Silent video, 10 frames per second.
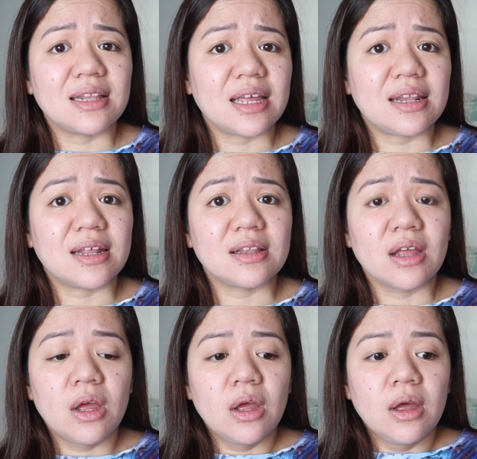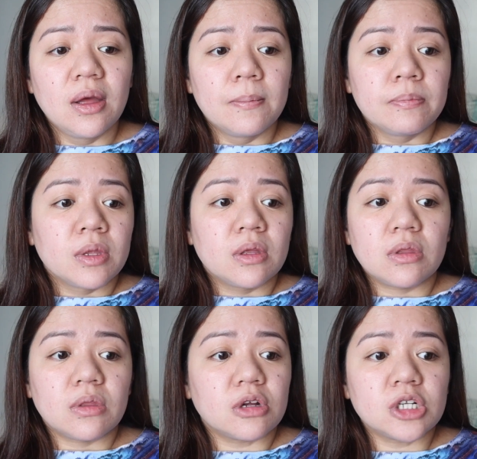the day that
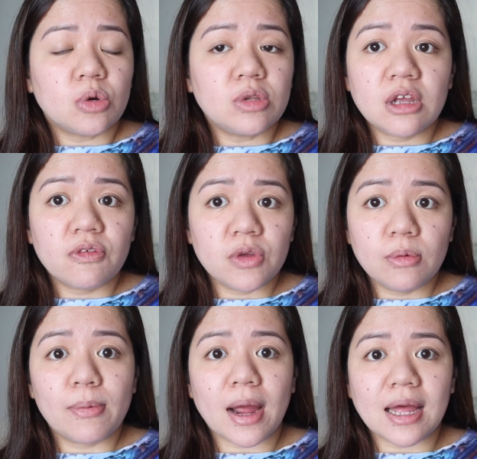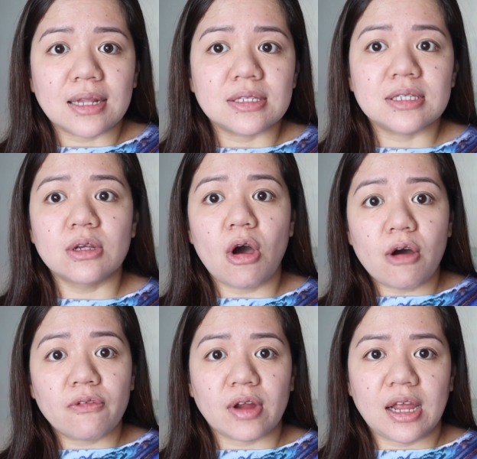there's only a few brands
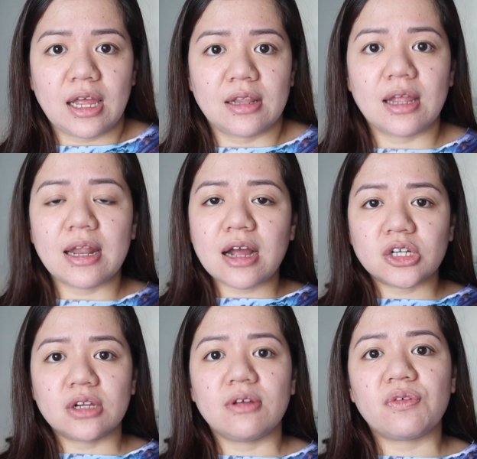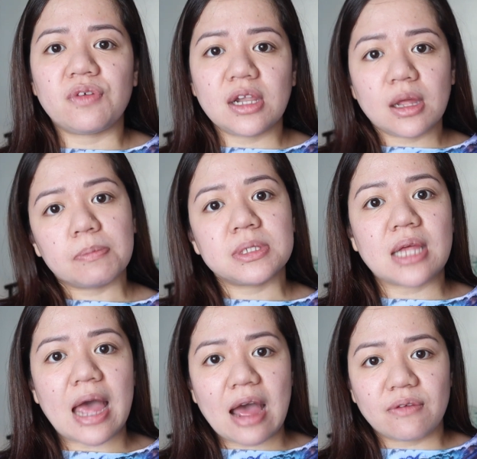offering it. And actually
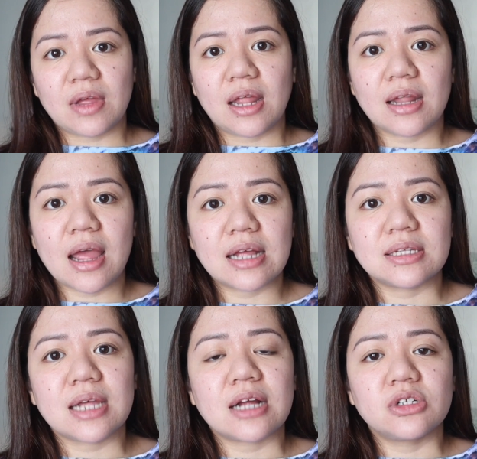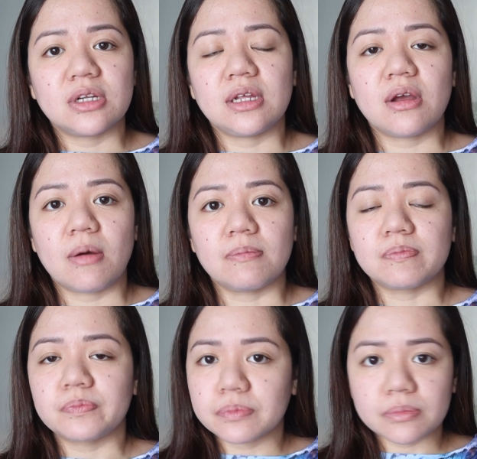Philips Avent has actually
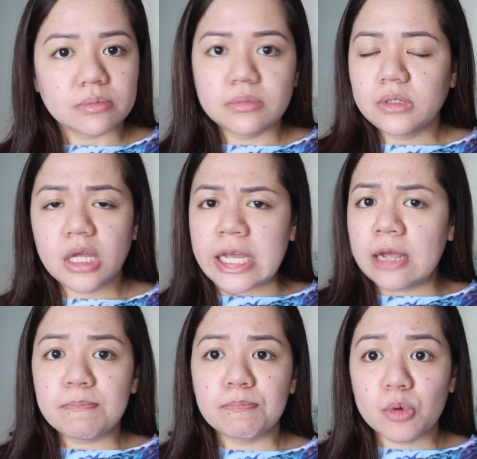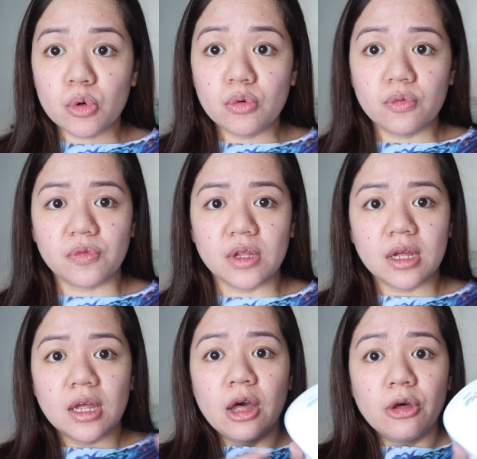improved
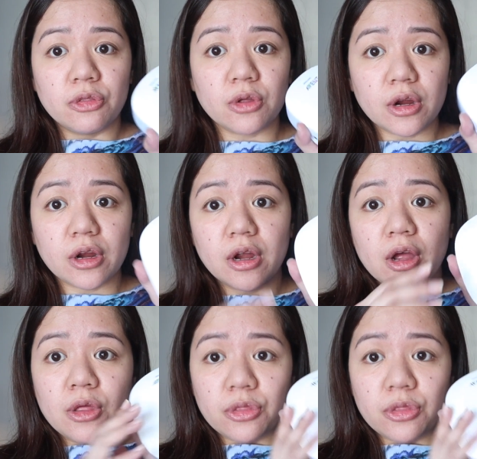their